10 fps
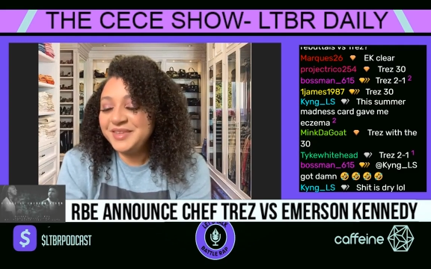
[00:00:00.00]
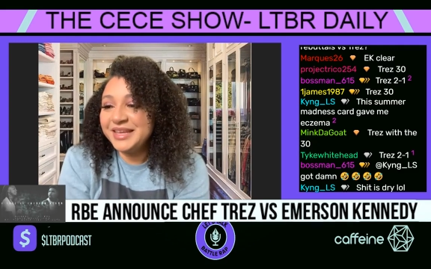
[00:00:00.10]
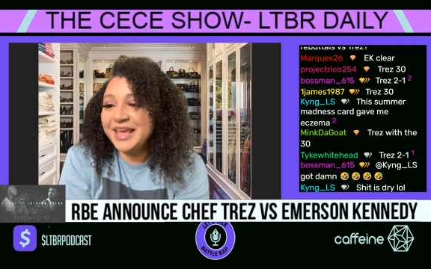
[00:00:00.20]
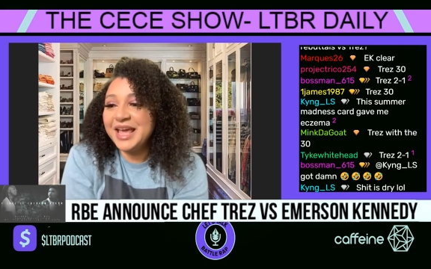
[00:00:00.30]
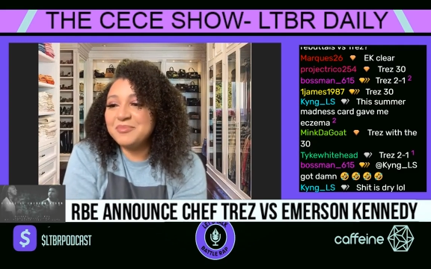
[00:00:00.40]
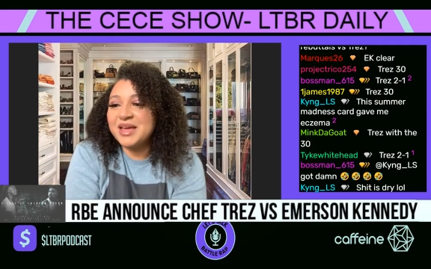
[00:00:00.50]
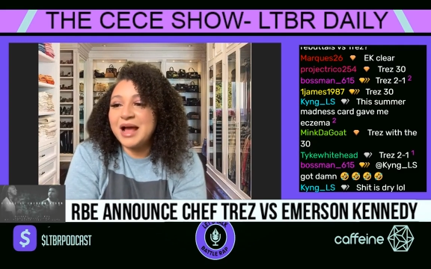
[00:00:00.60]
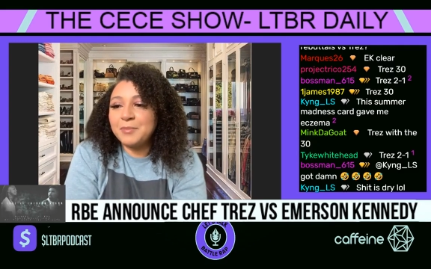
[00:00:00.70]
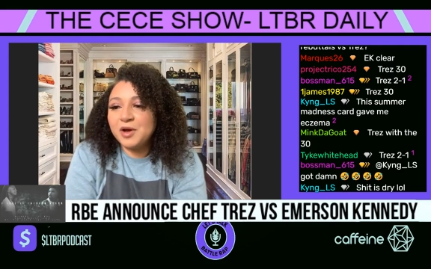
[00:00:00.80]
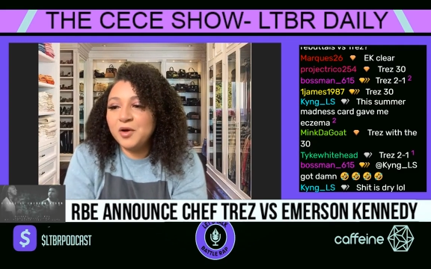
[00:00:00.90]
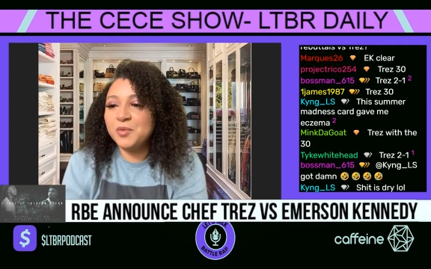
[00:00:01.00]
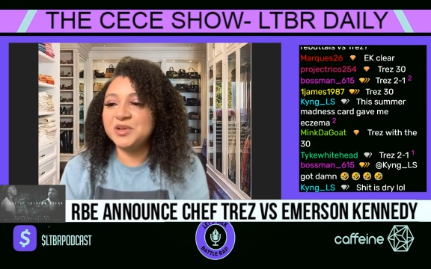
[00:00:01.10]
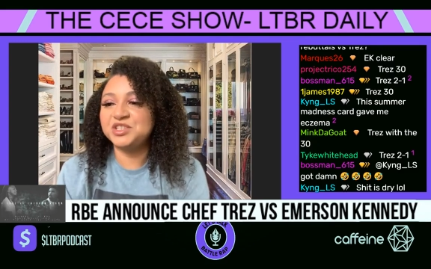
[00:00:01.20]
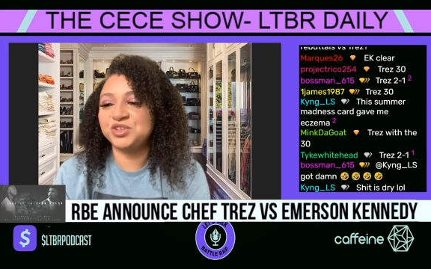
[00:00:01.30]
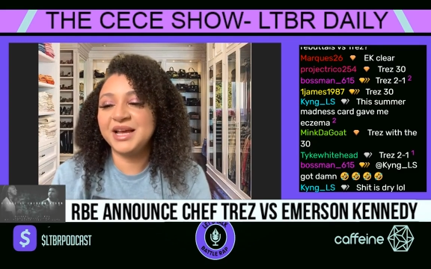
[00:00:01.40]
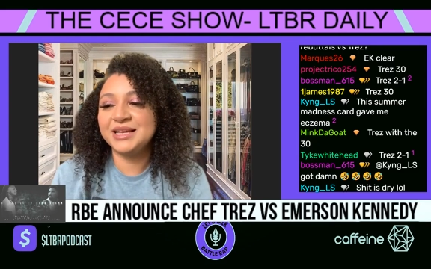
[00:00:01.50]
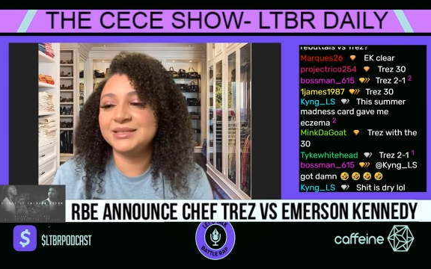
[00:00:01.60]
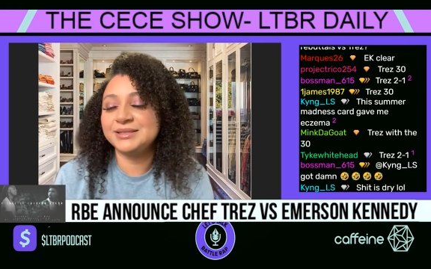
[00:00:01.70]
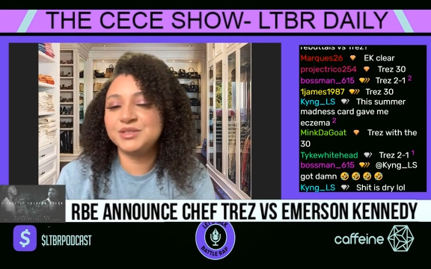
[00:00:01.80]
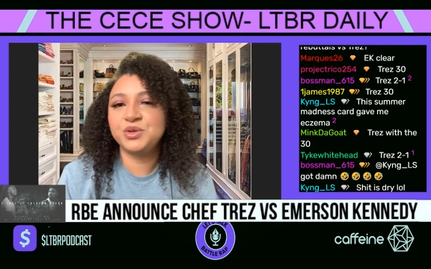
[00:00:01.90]
yeah, man, I'm going with Trez
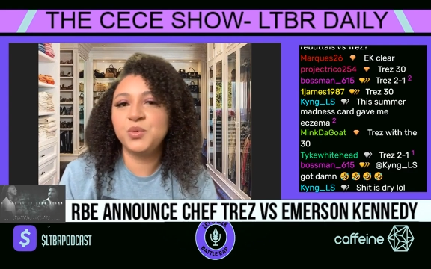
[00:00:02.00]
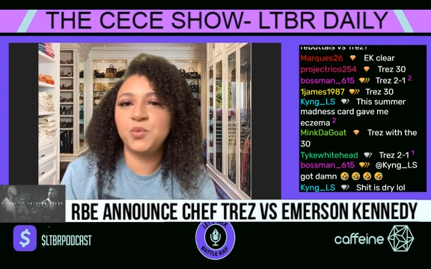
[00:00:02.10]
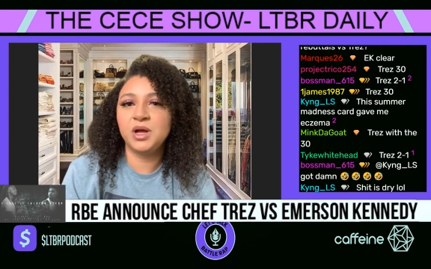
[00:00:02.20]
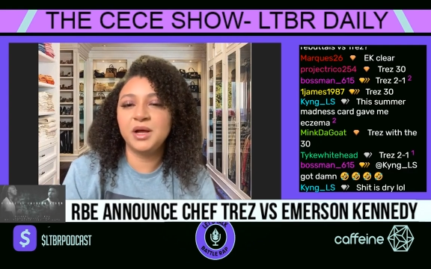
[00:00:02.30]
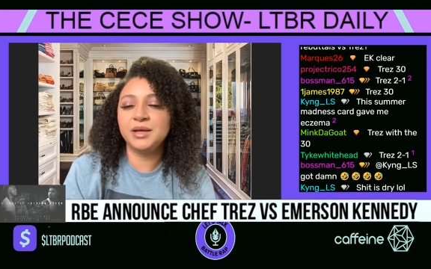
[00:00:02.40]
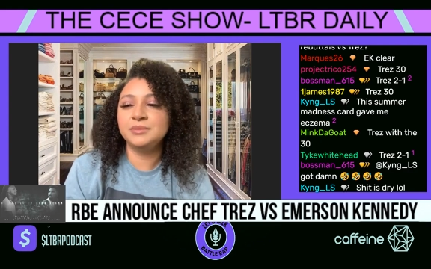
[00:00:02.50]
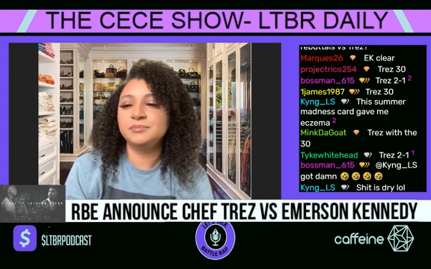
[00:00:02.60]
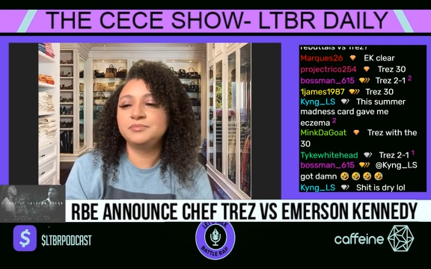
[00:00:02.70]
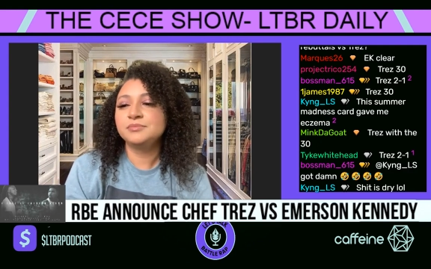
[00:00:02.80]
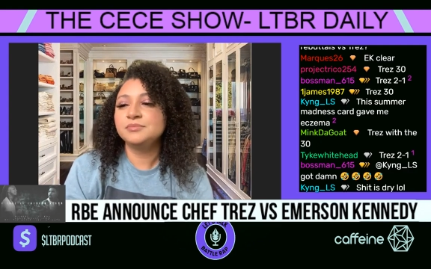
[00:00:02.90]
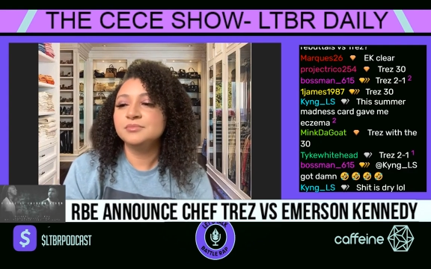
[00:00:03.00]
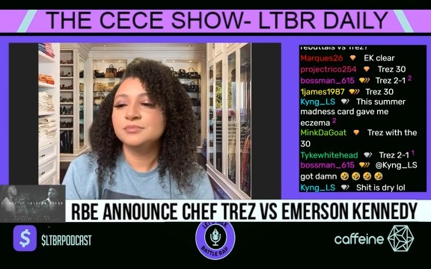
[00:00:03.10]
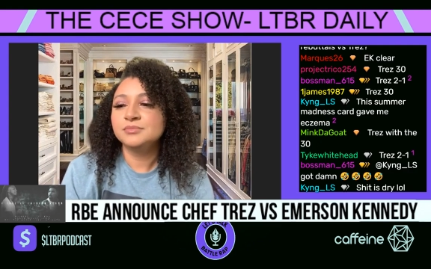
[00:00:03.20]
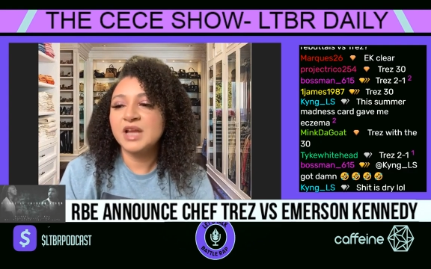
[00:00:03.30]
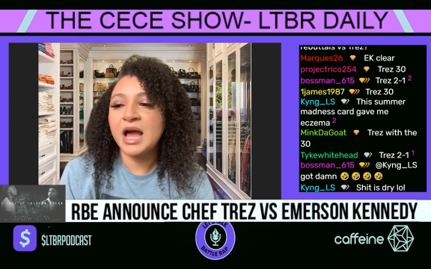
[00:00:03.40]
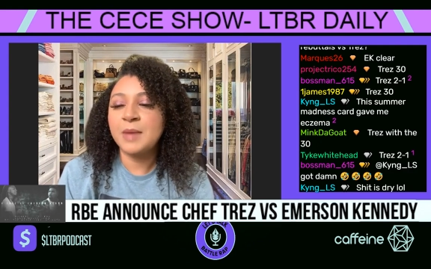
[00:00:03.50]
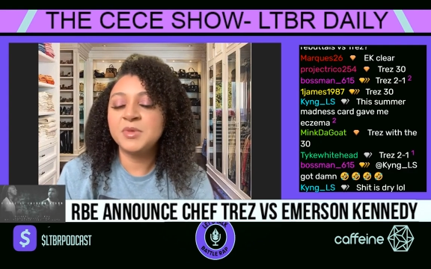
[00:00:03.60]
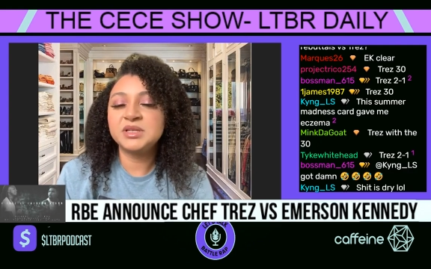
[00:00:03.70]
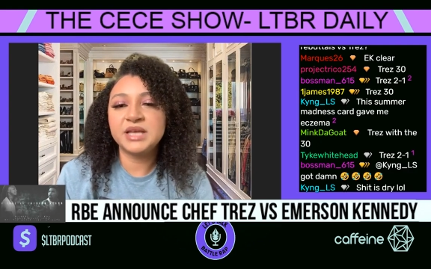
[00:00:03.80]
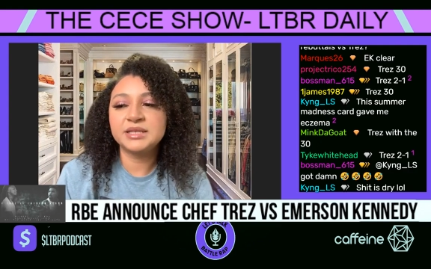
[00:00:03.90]
2-1. I'm
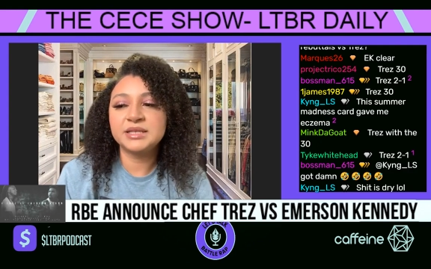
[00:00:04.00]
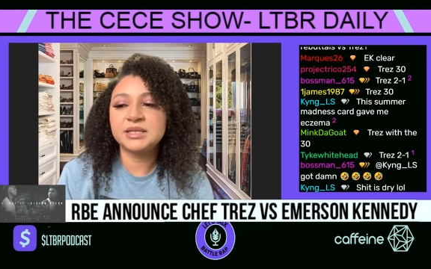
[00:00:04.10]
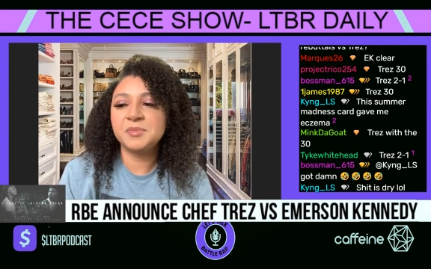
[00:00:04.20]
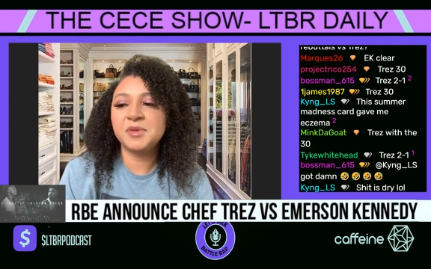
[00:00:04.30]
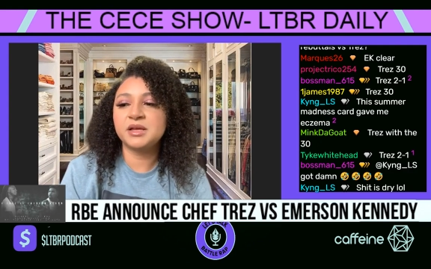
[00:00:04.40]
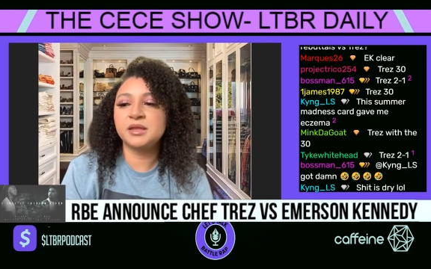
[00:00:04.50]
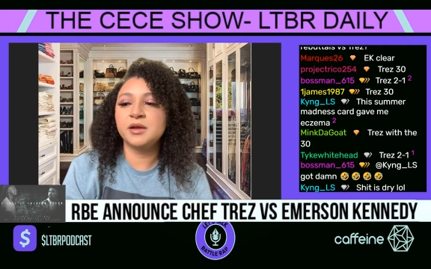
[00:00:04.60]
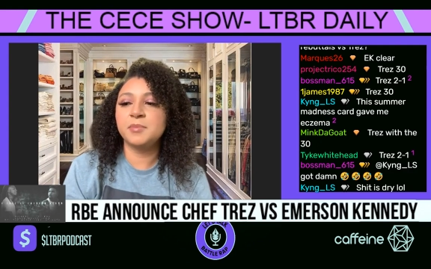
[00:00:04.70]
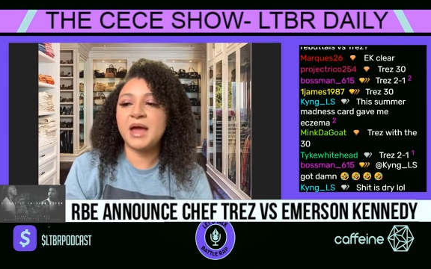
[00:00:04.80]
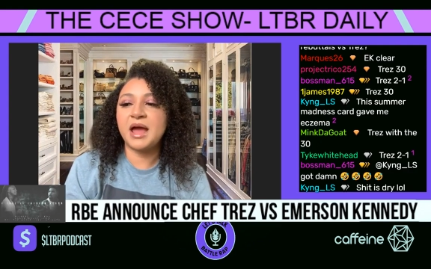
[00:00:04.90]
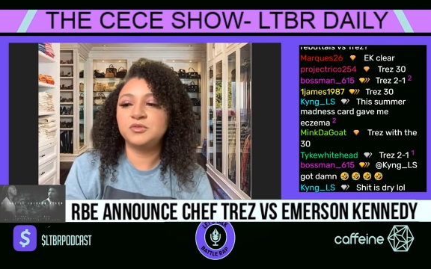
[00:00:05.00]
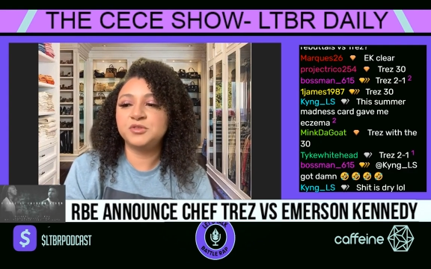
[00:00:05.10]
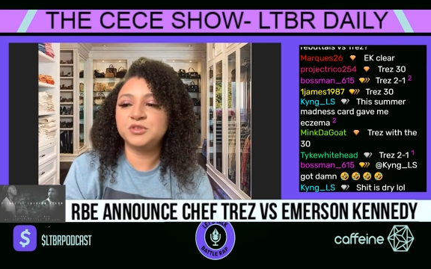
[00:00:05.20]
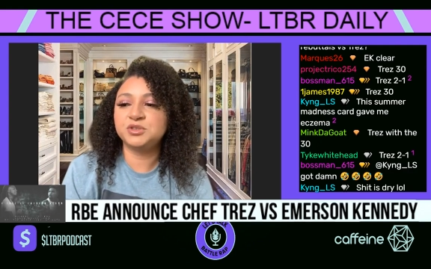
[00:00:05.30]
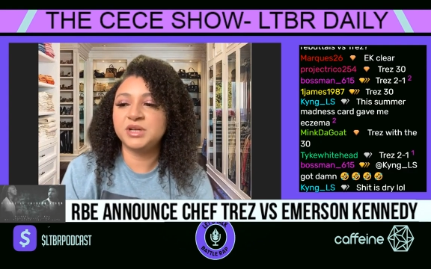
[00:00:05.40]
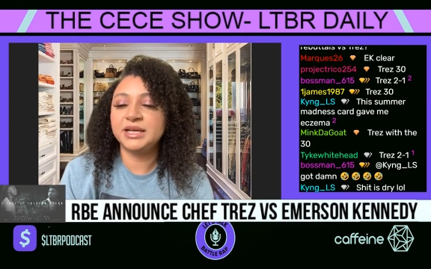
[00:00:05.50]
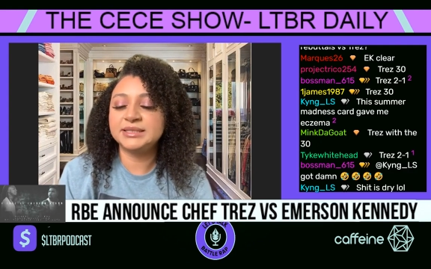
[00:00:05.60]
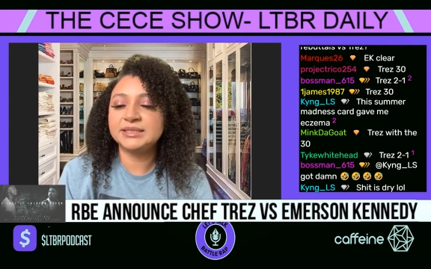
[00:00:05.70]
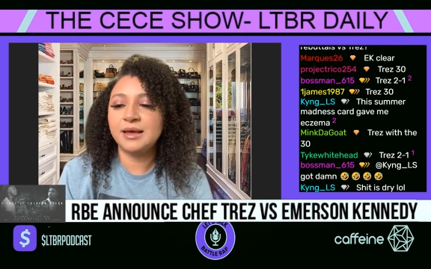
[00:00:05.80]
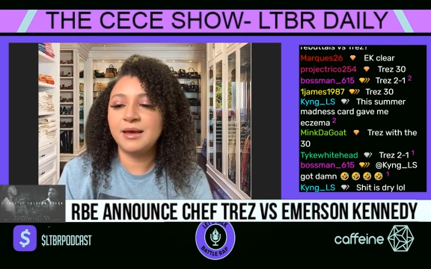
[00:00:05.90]
gonna say it's gonna be a clear battle for Trez.